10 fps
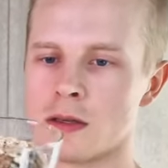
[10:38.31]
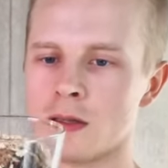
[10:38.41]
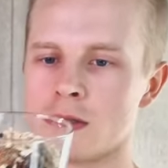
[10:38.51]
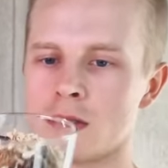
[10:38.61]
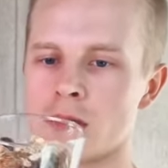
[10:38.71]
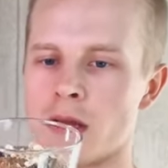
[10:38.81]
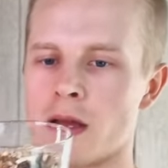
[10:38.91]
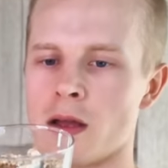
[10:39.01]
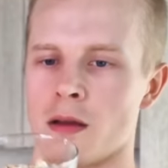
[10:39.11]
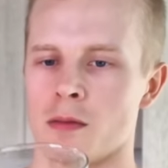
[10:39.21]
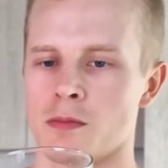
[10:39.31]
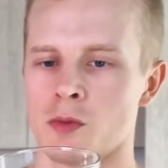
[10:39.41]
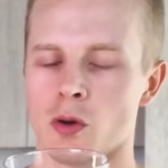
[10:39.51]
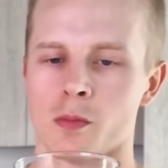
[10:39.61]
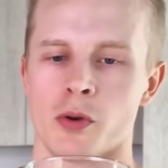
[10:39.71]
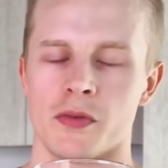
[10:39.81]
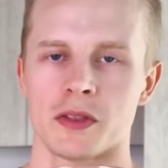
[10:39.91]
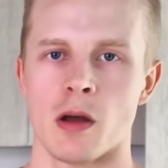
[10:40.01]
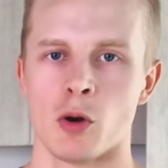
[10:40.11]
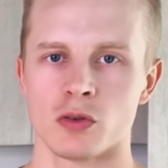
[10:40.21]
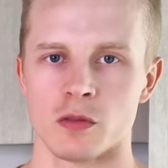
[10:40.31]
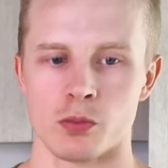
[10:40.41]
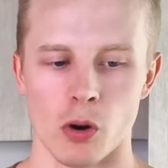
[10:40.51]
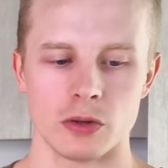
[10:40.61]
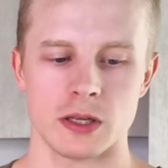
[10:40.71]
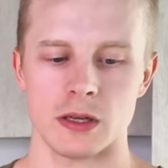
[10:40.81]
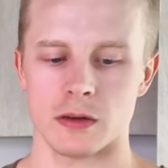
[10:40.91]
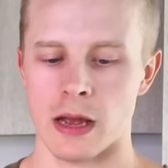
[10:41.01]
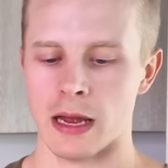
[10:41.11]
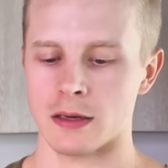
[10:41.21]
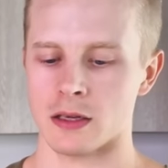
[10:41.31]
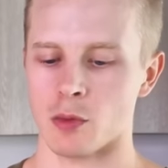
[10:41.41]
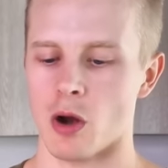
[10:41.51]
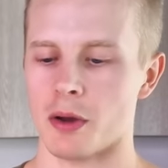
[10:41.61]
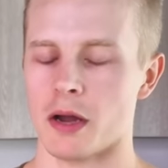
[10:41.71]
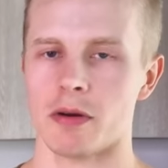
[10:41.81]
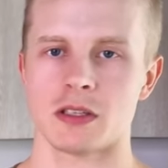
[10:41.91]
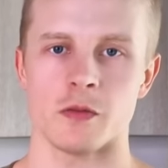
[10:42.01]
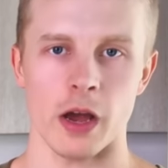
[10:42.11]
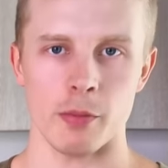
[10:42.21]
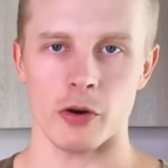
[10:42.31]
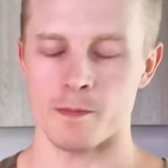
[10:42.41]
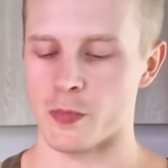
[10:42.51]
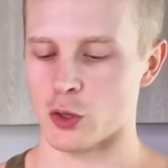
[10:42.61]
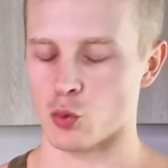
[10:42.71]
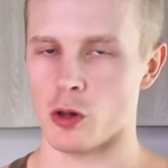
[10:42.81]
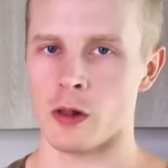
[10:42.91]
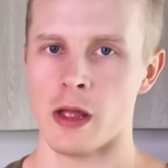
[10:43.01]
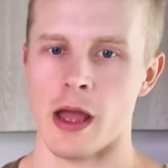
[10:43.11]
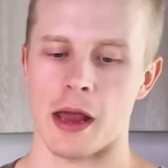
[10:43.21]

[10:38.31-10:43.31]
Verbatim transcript: It's, uh, you know, perfect amounts of protein and some carbohydrates, fiber as well.